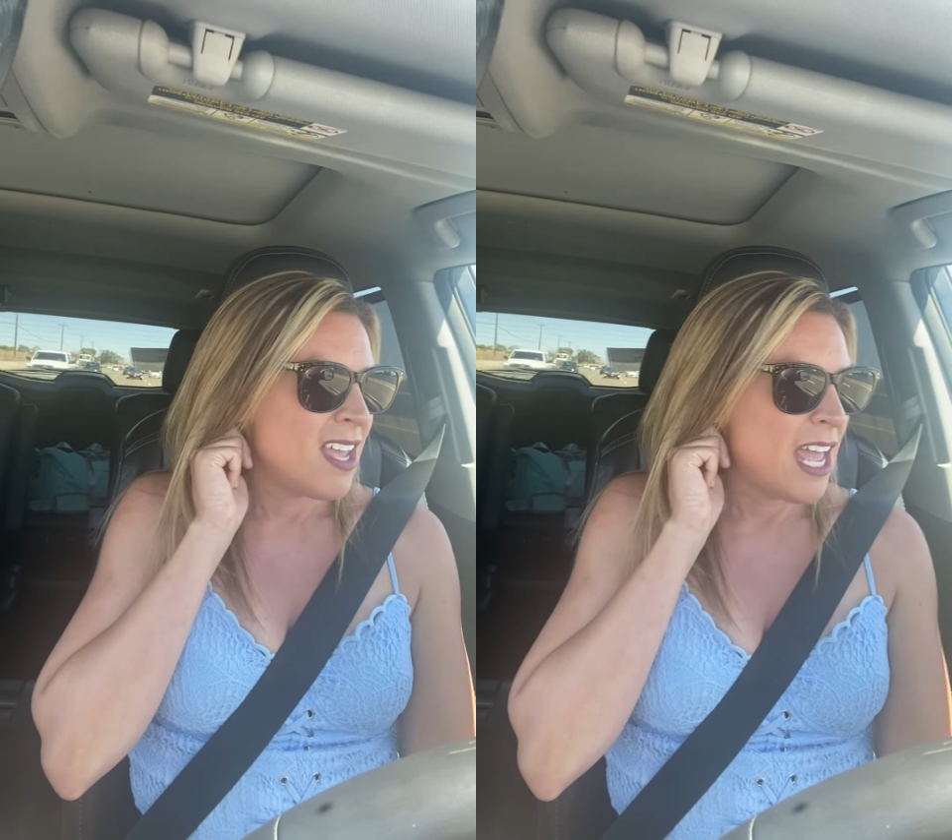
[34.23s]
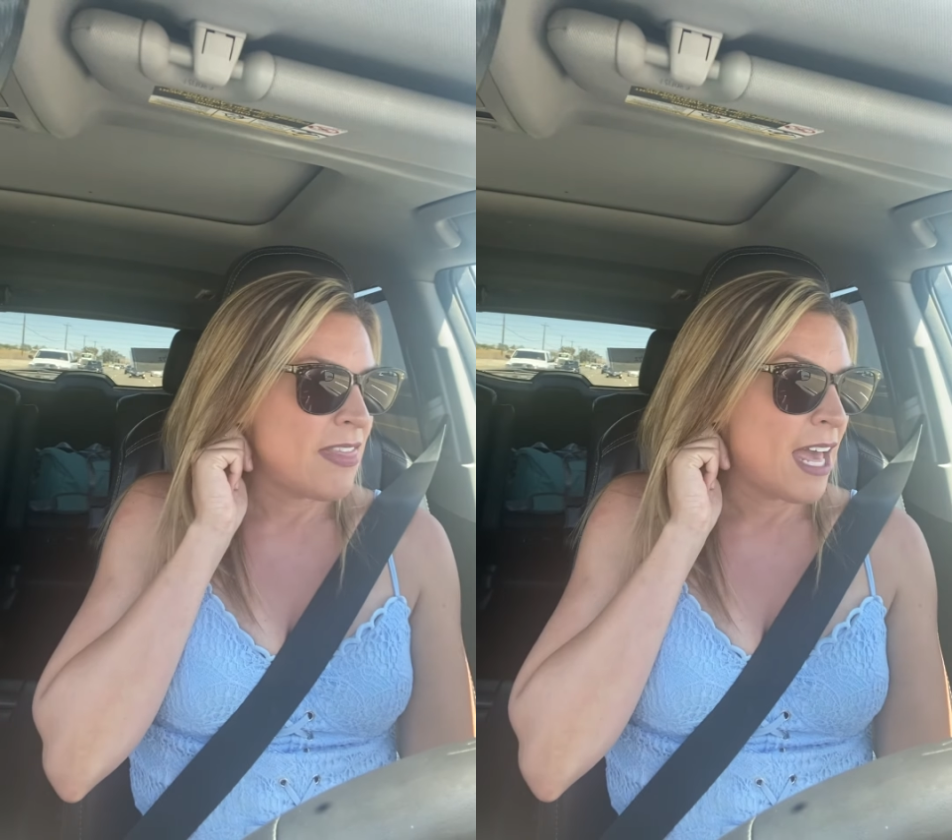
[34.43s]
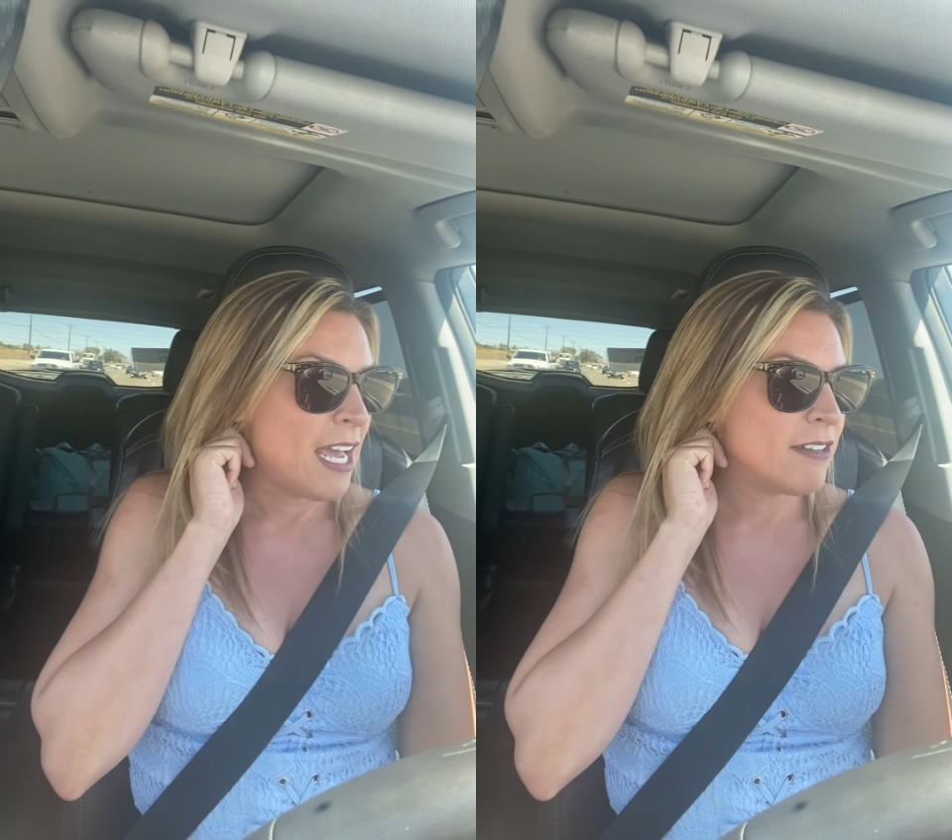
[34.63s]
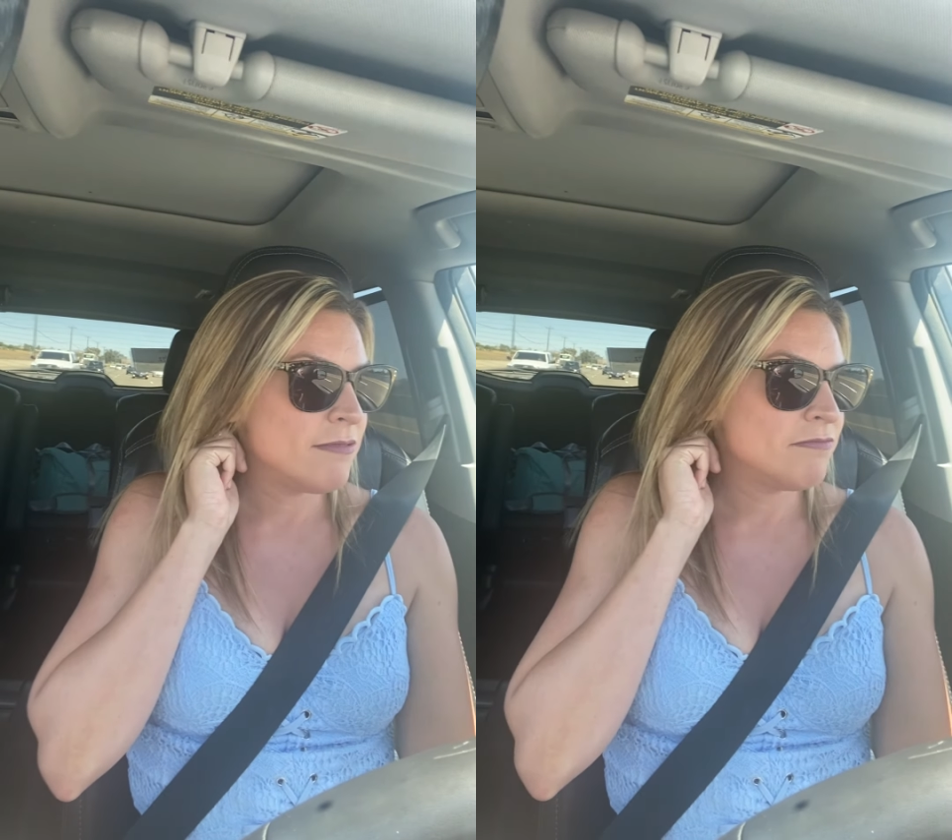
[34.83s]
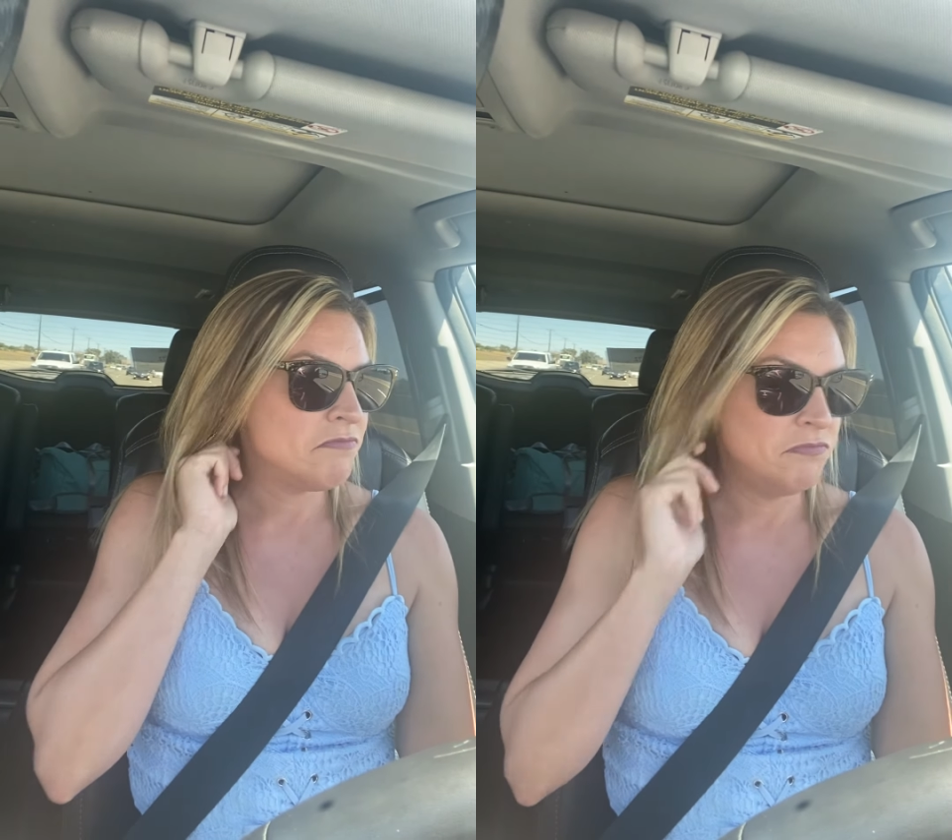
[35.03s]
And that
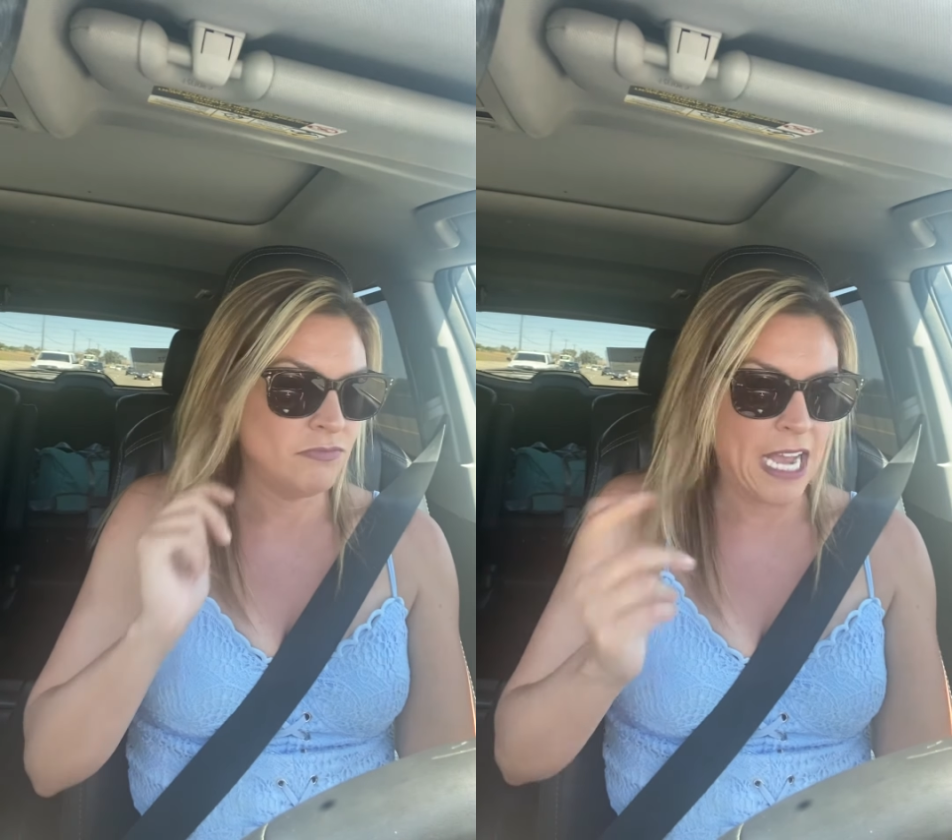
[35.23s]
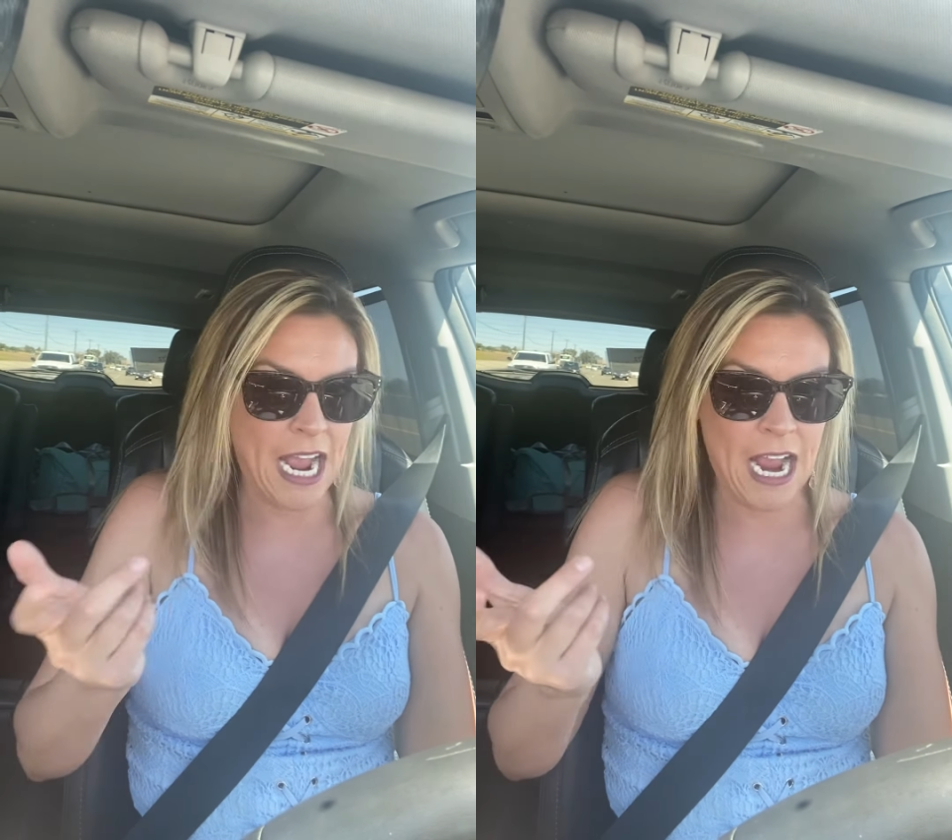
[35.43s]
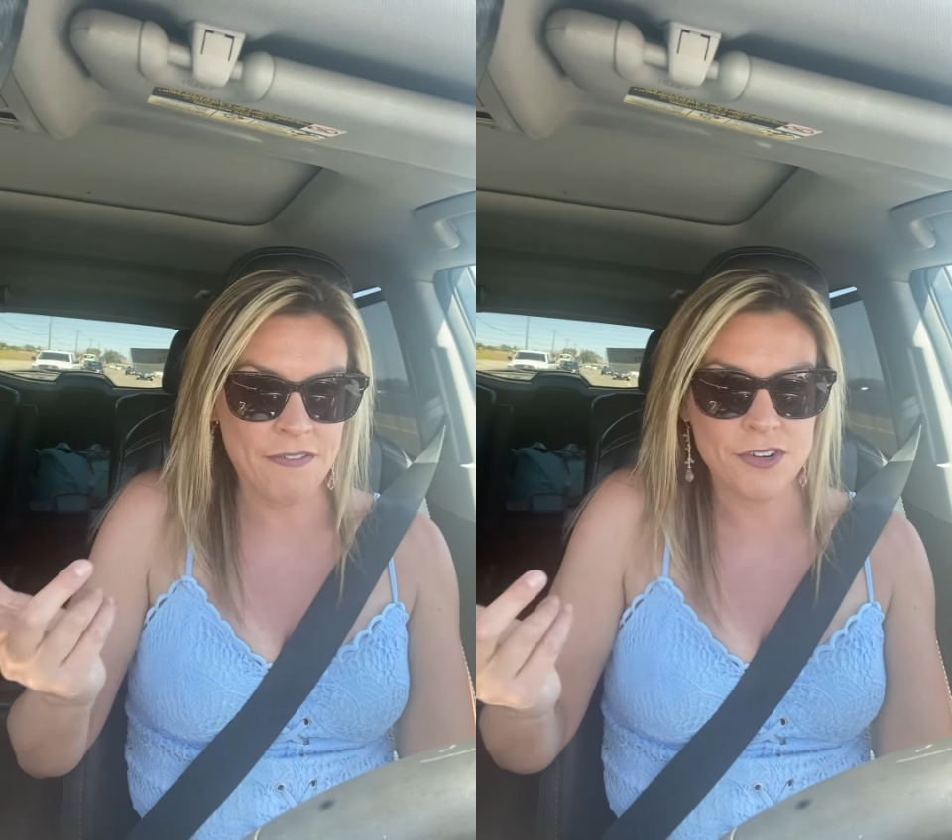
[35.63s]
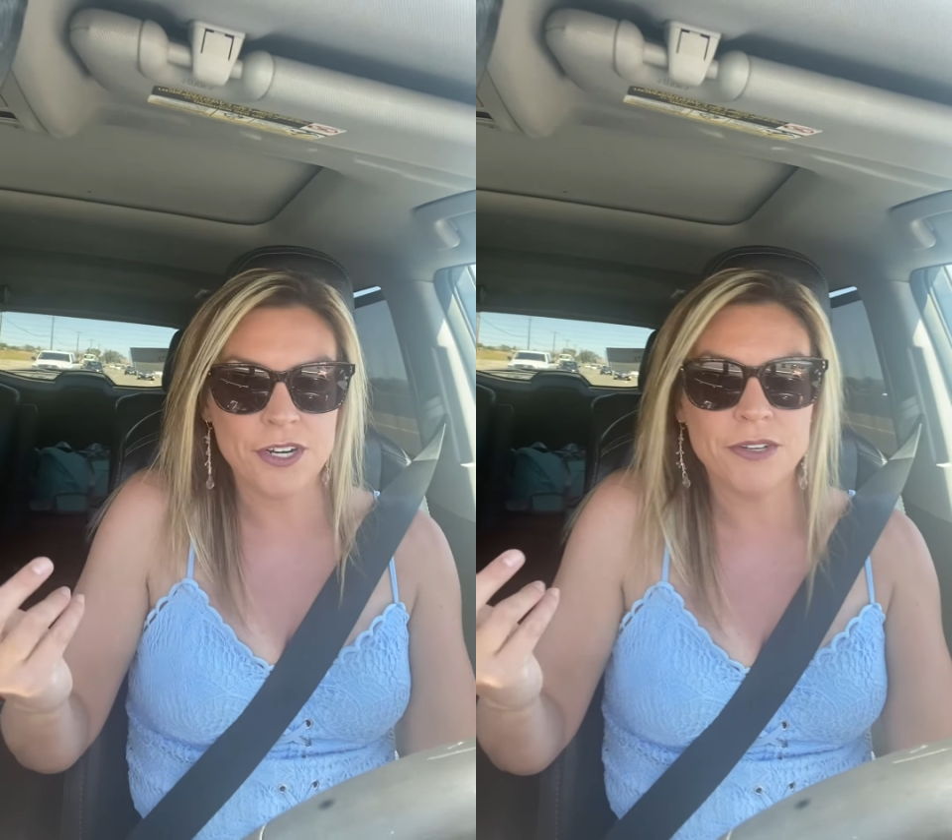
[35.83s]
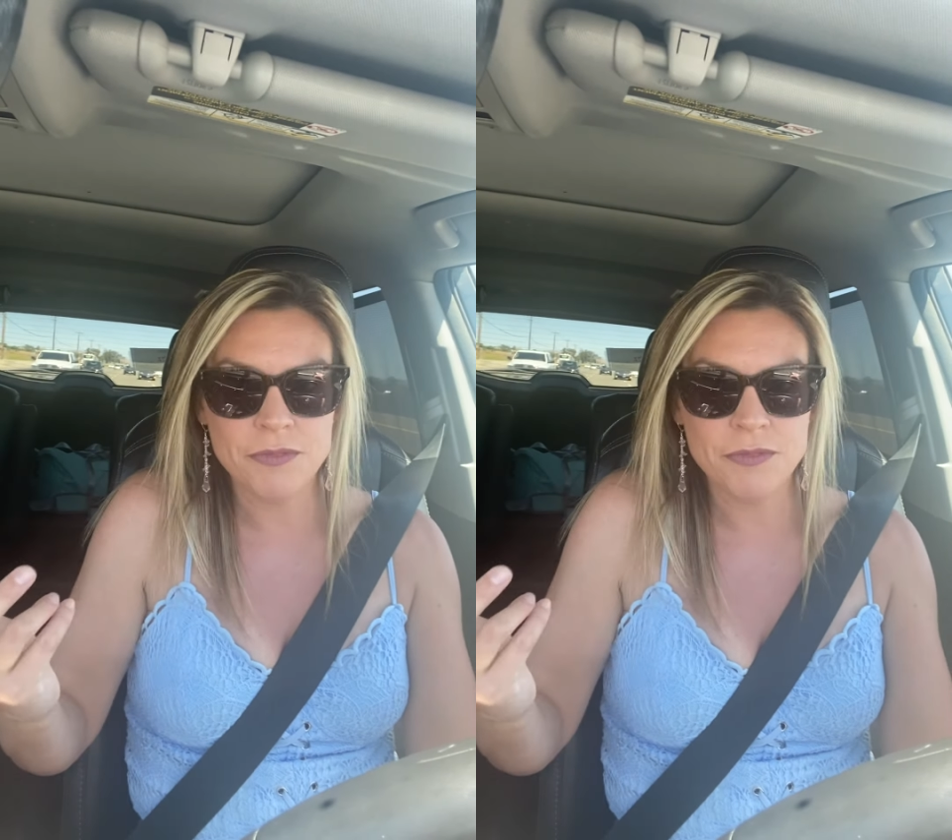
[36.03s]
after